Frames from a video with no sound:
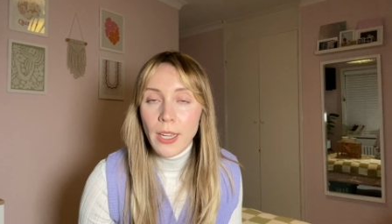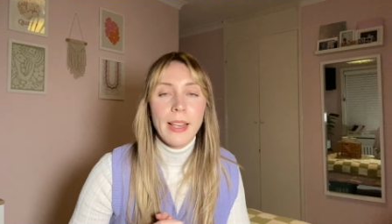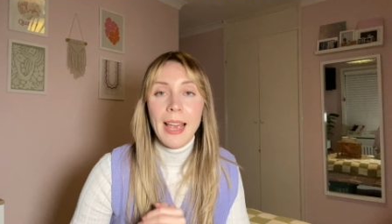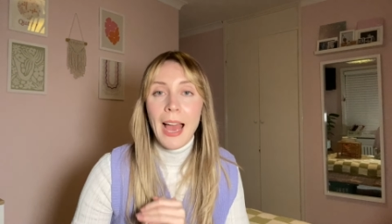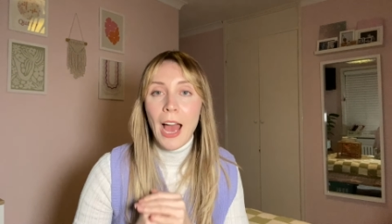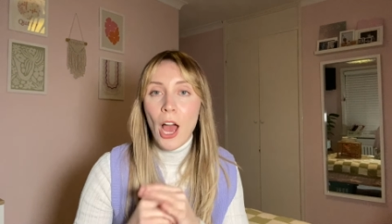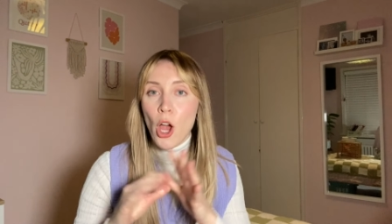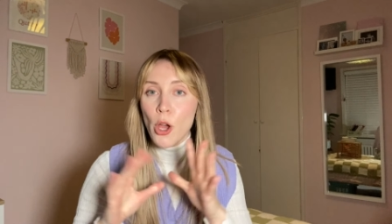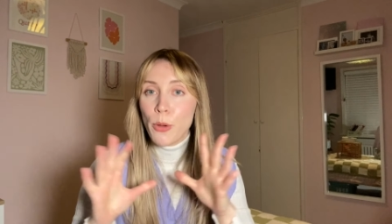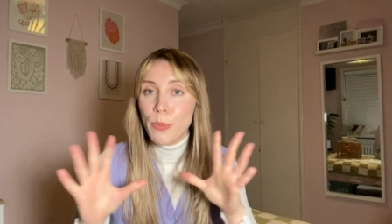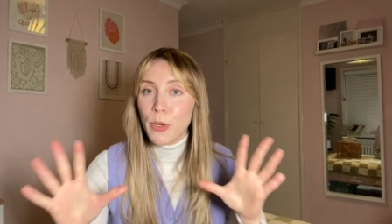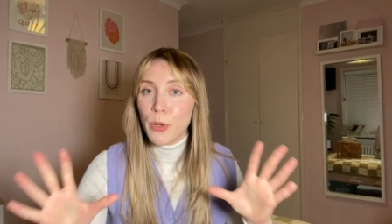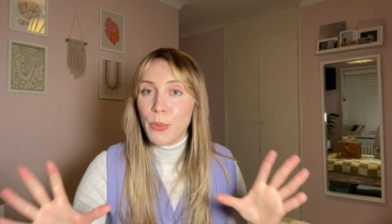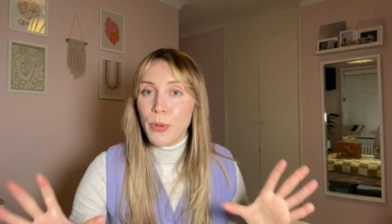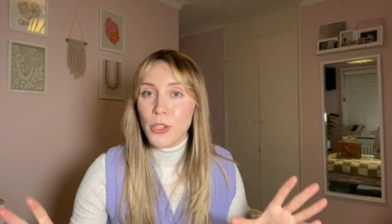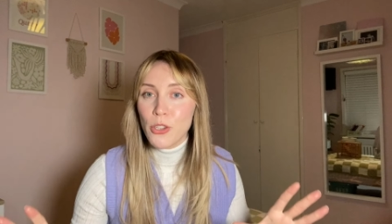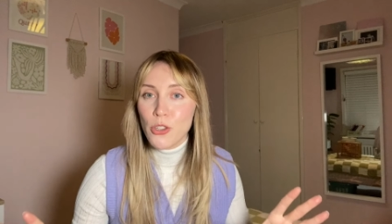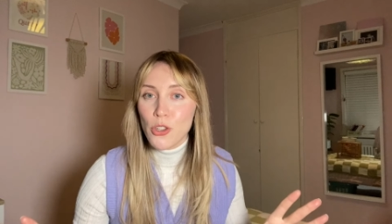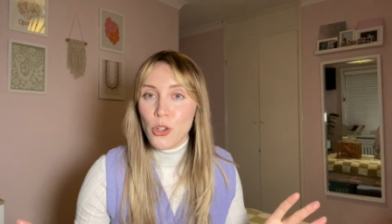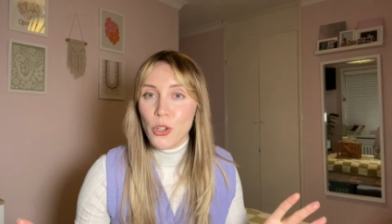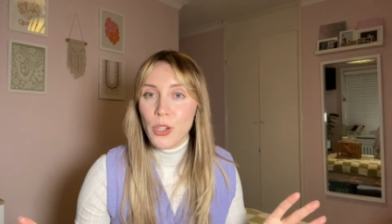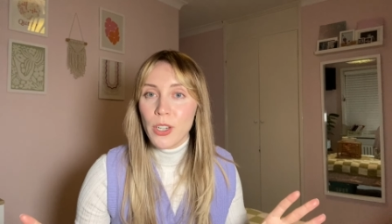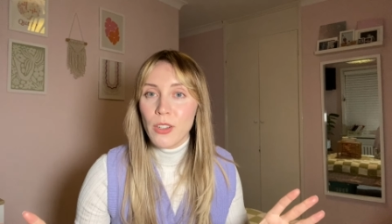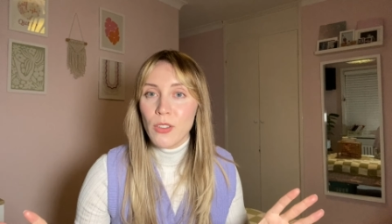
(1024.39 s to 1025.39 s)
Yeah, I hope you
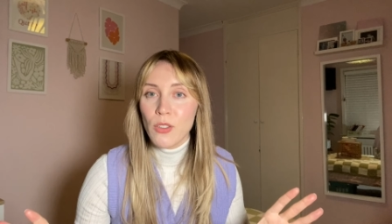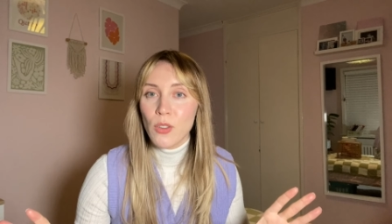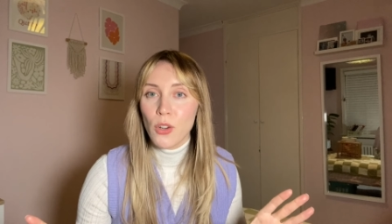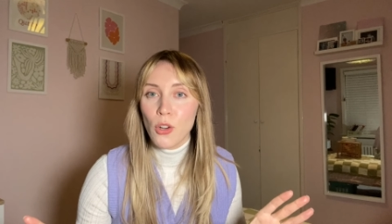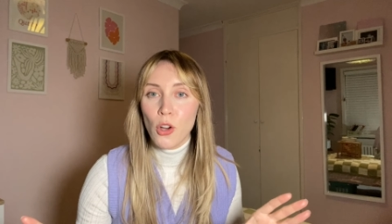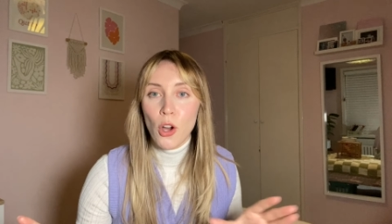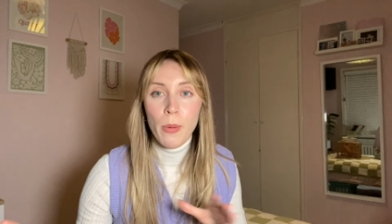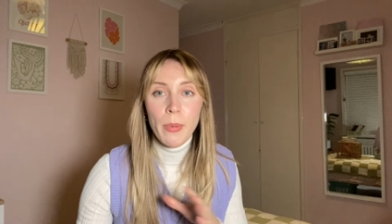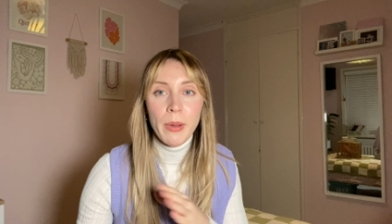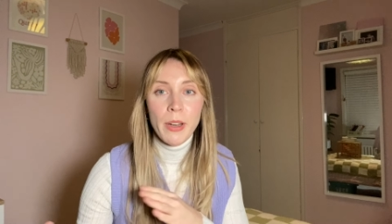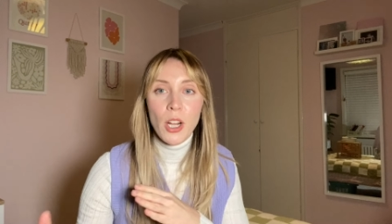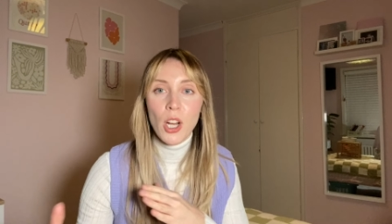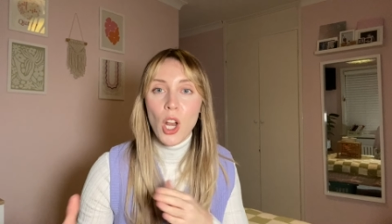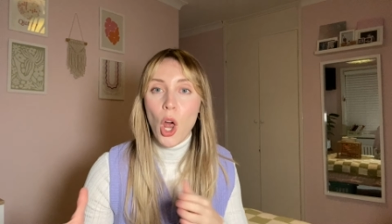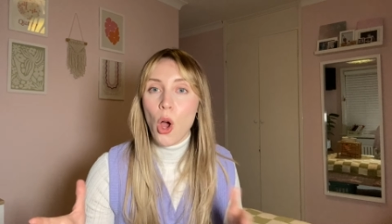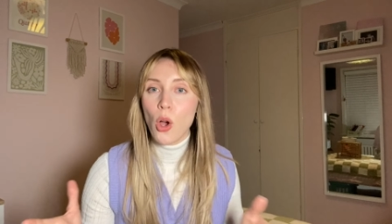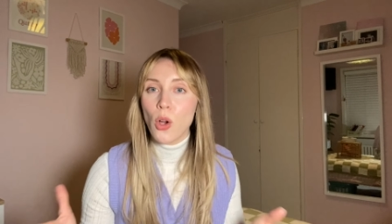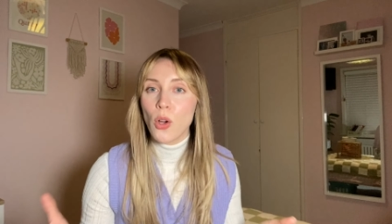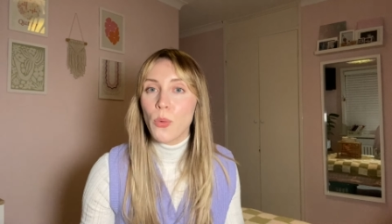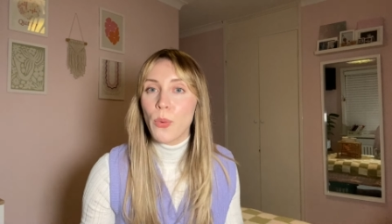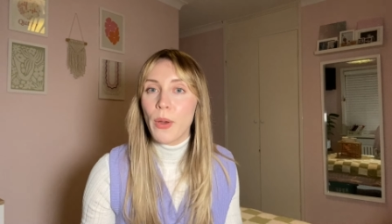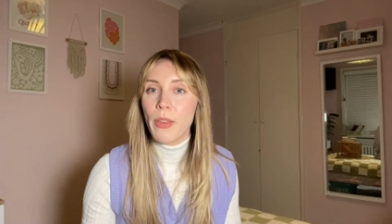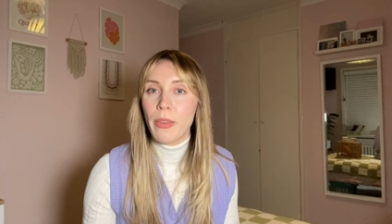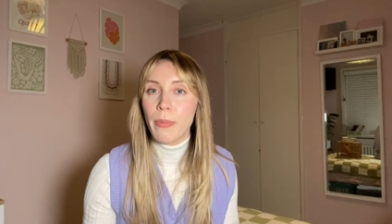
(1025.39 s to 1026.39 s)
enjoyed coming
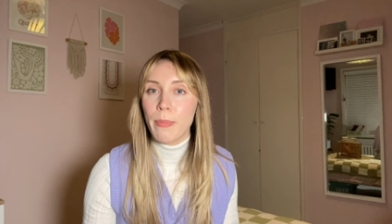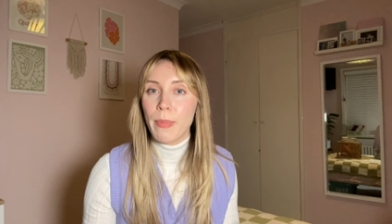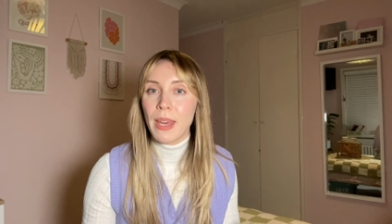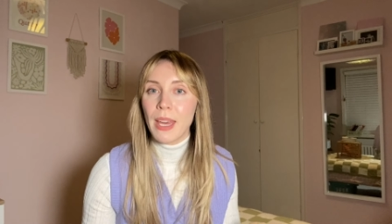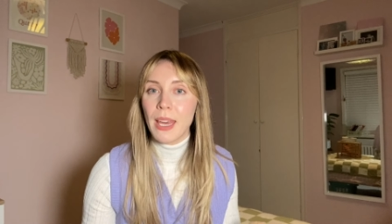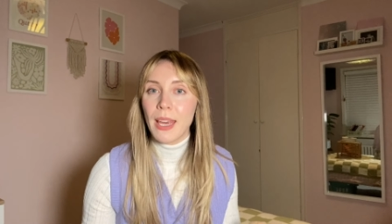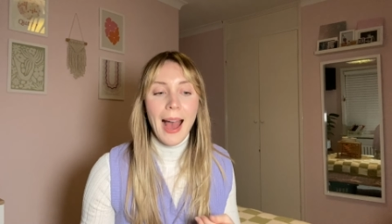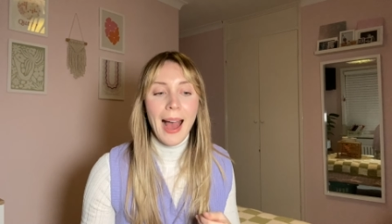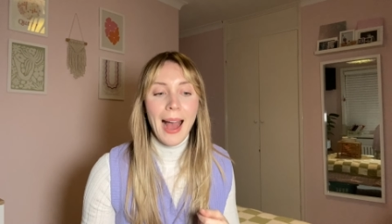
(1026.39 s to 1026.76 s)
along with me,